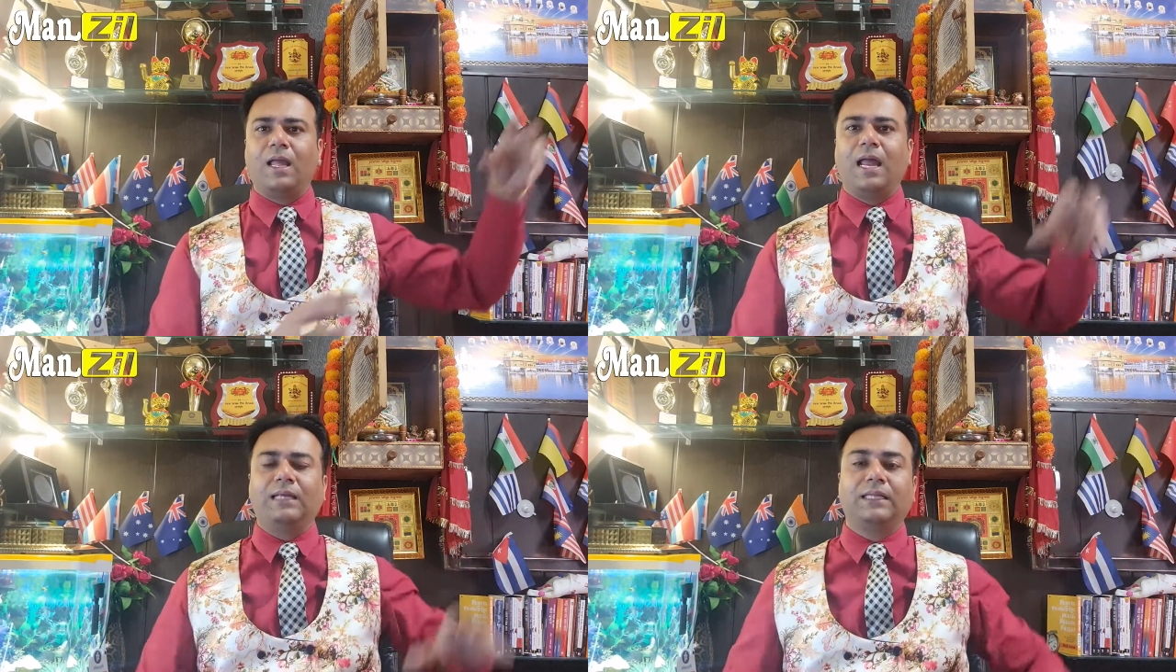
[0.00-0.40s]

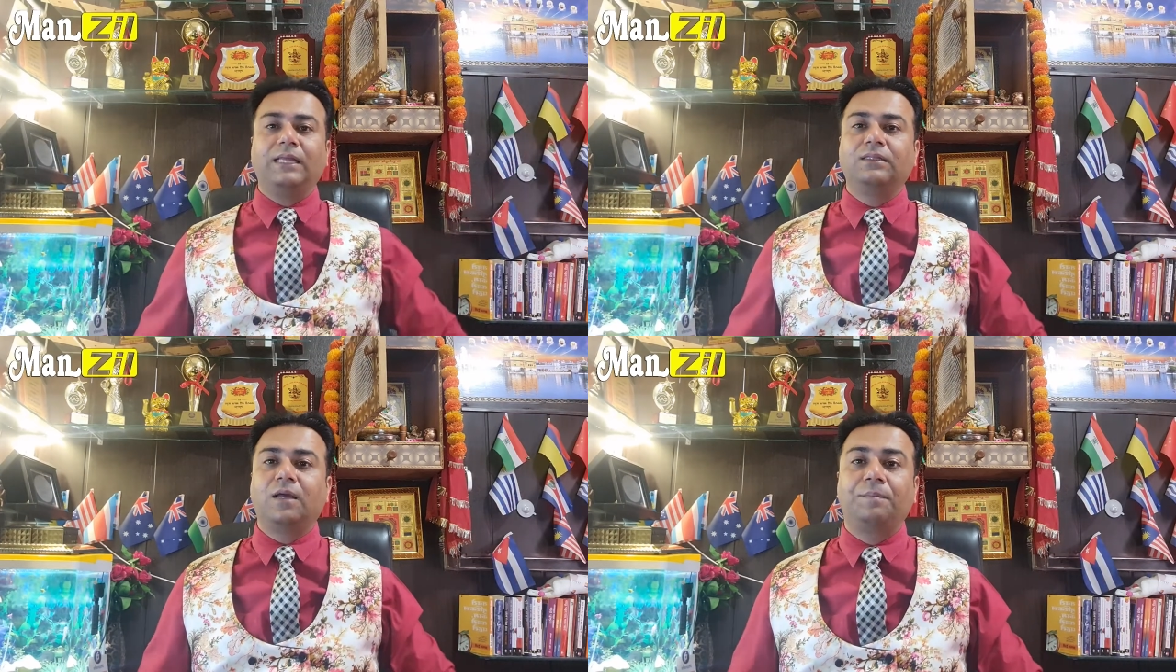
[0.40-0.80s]
and
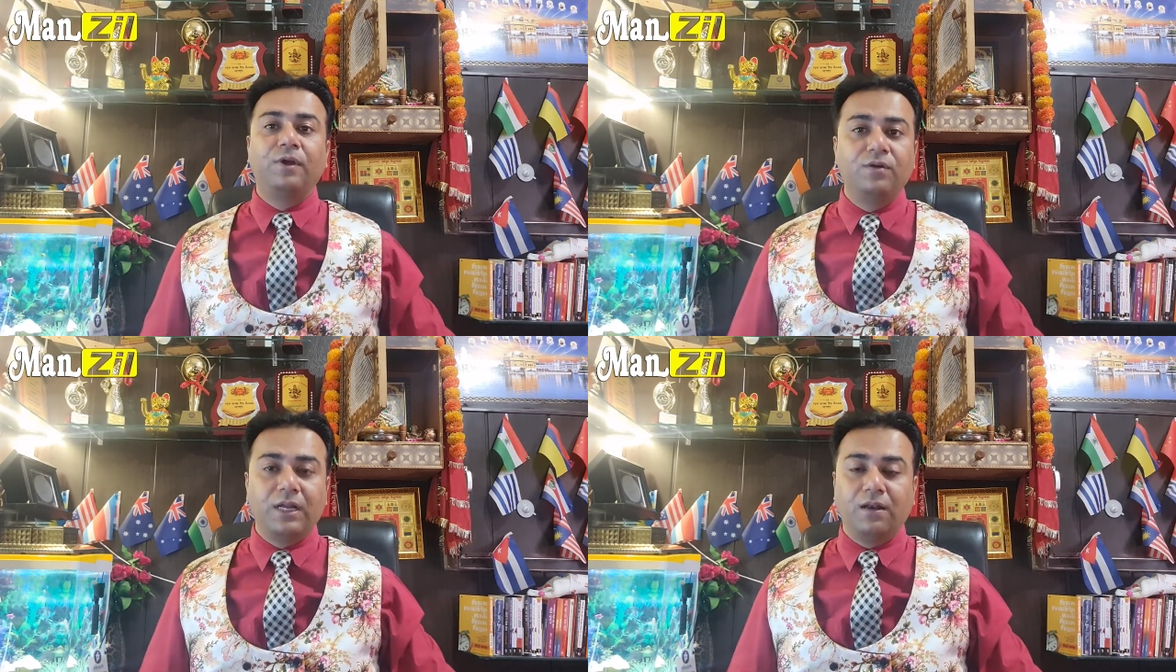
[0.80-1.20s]
in the
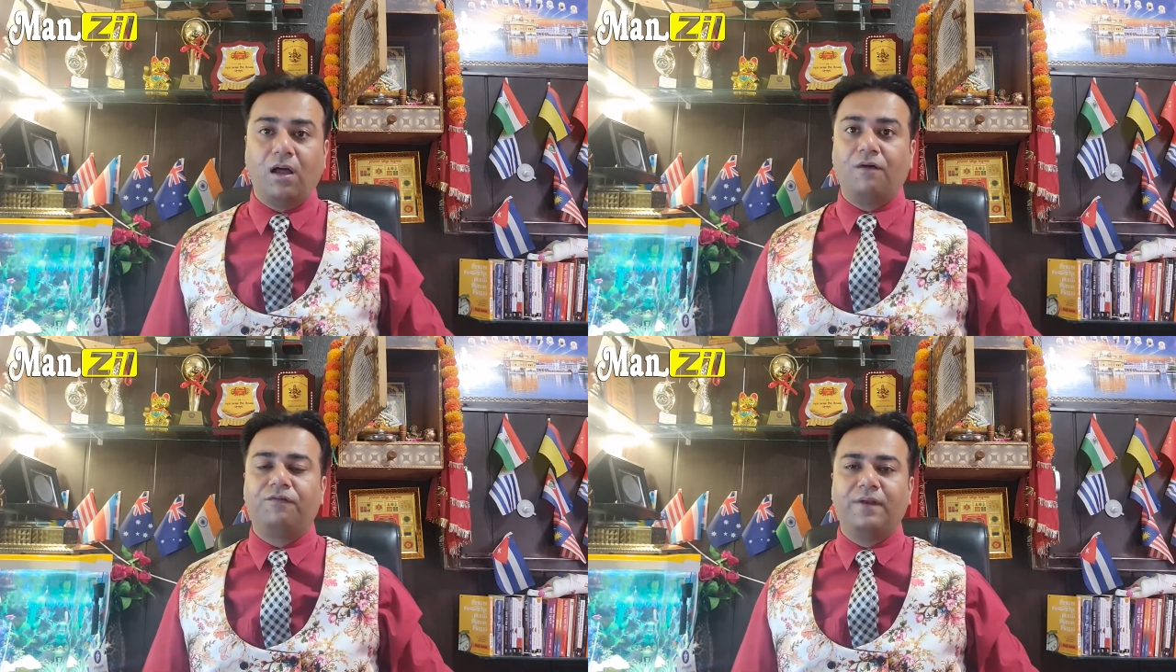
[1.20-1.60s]
plural
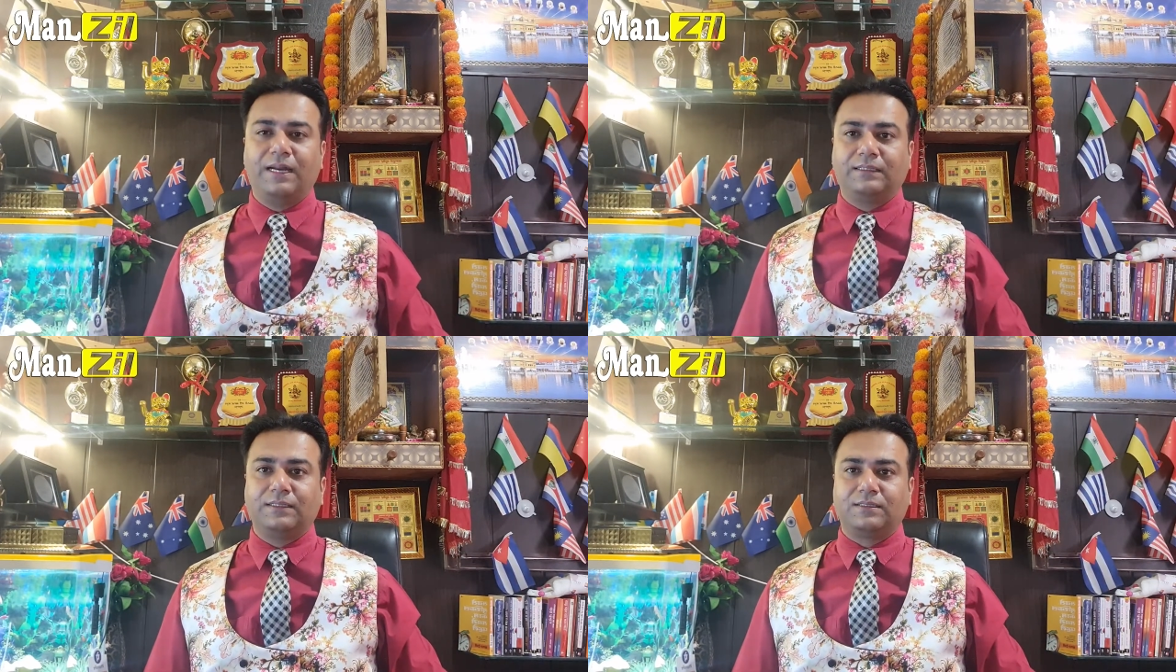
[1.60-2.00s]
of
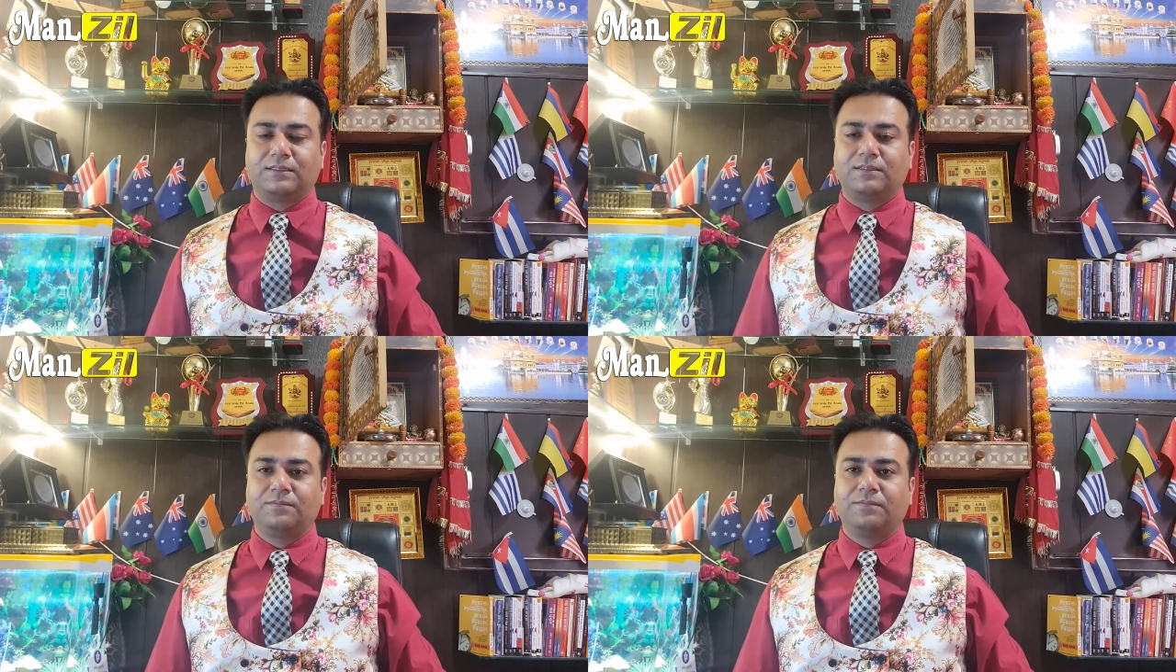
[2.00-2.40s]
letters.